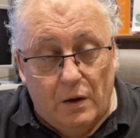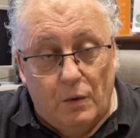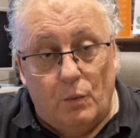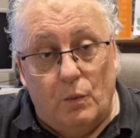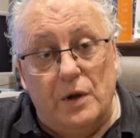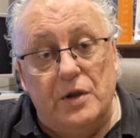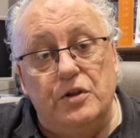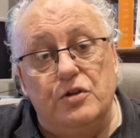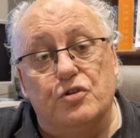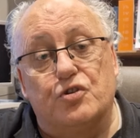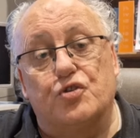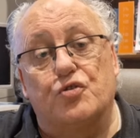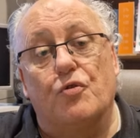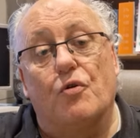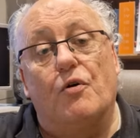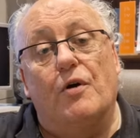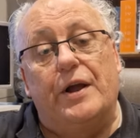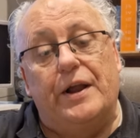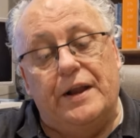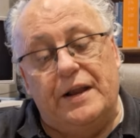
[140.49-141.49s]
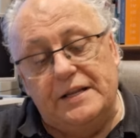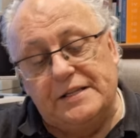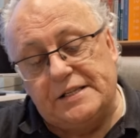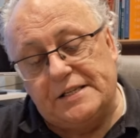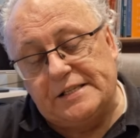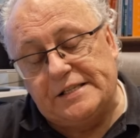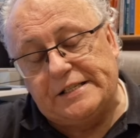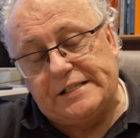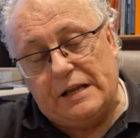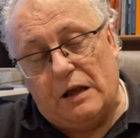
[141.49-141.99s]
When you're trying, it's
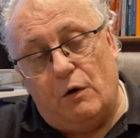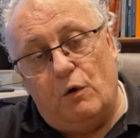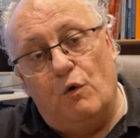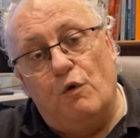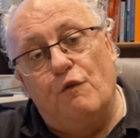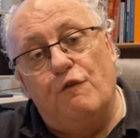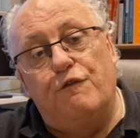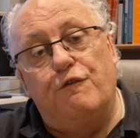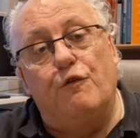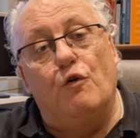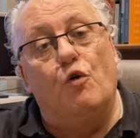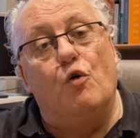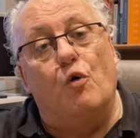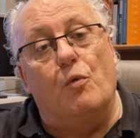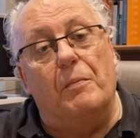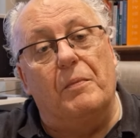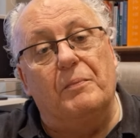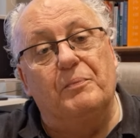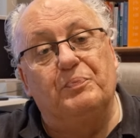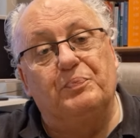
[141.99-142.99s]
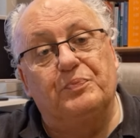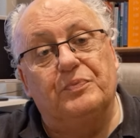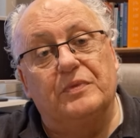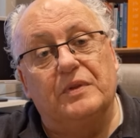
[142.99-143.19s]
a subtle form